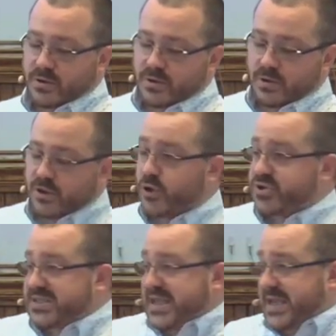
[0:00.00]
Those
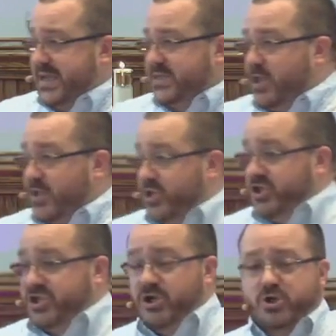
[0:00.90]
things, the, the
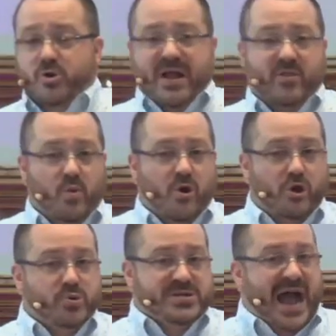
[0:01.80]
children around the world who
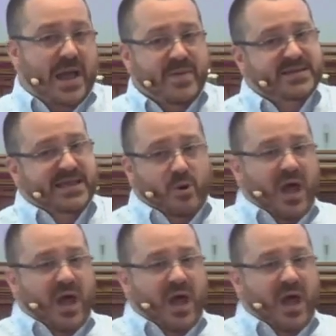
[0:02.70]
die because they don't have